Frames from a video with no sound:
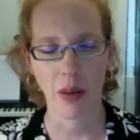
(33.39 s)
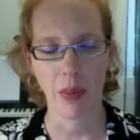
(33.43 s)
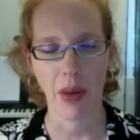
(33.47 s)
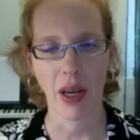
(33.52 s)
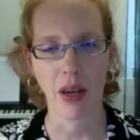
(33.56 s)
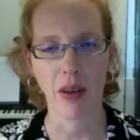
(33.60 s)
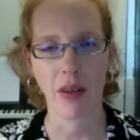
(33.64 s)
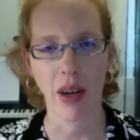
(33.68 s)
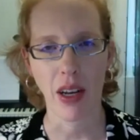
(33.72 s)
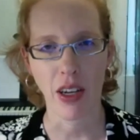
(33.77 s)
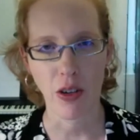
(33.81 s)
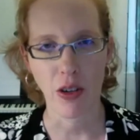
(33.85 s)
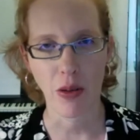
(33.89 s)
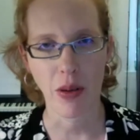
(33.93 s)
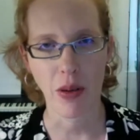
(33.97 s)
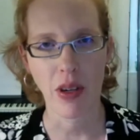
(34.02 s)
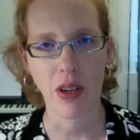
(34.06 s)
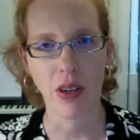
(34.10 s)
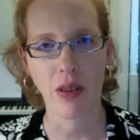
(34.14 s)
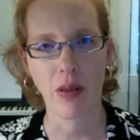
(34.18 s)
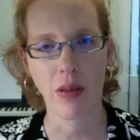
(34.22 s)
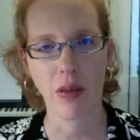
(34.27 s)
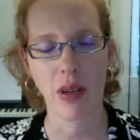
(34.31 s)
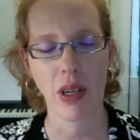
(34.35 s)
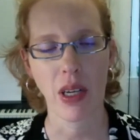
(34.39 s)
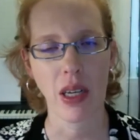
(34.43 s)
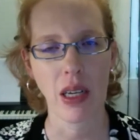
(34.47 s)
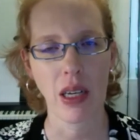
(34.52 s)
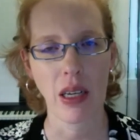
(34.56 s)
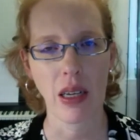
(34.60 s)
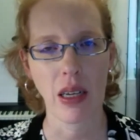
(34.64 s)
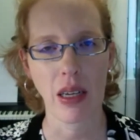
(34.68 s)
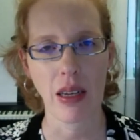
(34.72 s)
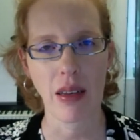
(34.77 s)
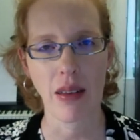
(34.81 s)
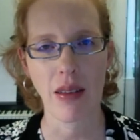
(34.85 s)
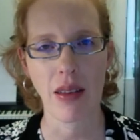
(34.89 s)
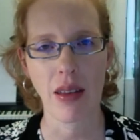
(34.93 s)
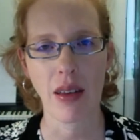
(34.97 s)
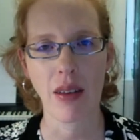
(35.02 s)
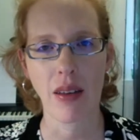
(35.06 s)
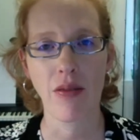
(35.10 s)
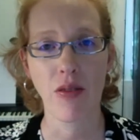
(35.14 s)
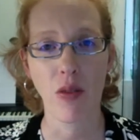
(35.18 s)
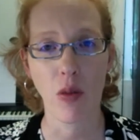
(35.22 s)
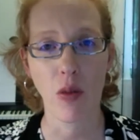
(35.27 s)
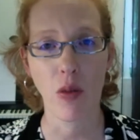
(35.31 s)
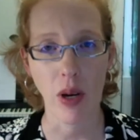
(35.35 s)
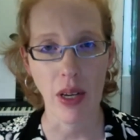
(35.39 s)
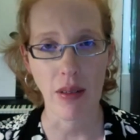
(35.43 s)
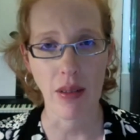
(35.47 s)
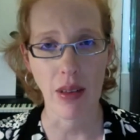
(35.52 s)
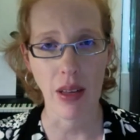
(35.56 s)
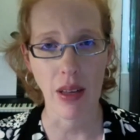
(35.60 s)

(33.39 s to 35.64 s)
My graduate degree is in voice.